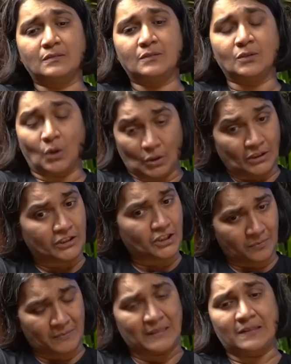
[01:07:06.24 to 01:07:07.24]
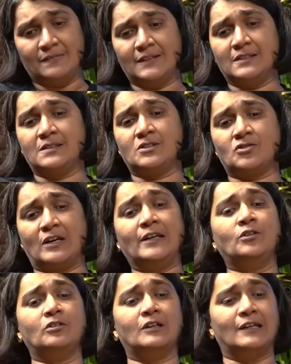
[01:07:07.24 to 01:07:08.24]
knowledge in many ways is
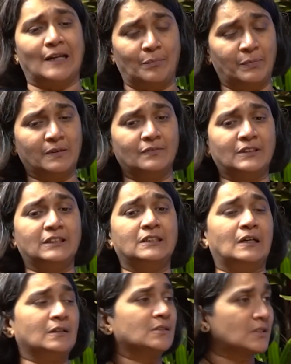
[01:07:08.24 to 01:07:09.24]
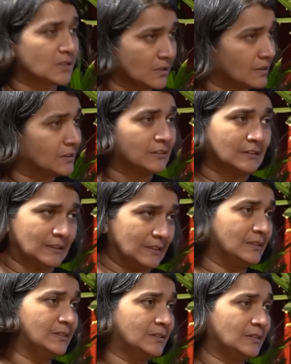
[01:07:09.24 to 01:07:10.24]
trying to grapple with the
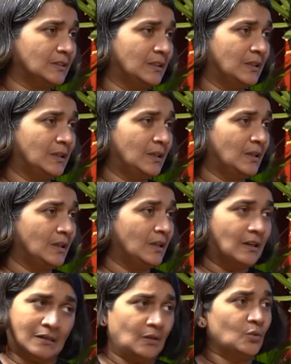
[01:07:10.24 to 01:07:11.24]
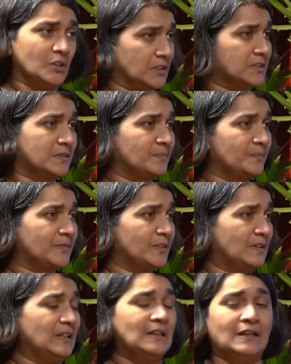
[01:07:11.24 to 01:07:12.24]
uncertainties around us,
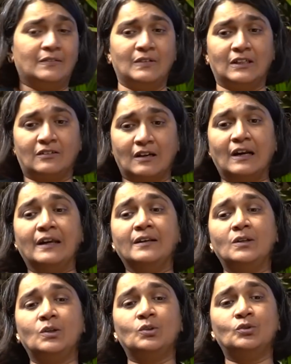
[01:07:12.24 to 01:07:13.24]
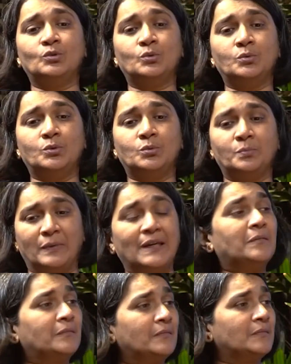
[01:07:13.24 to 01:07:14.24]
right? Like we are trying to
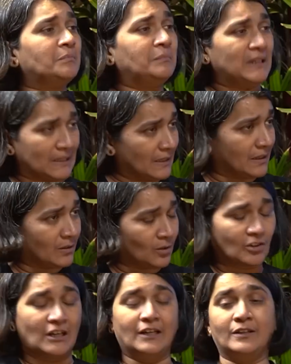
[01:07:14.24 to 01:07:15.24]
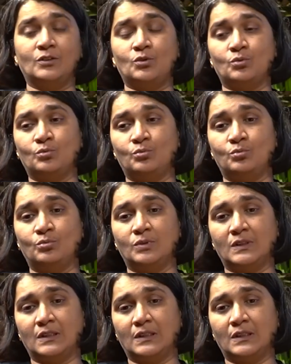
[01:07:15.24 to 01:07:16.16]
make meaning or trying to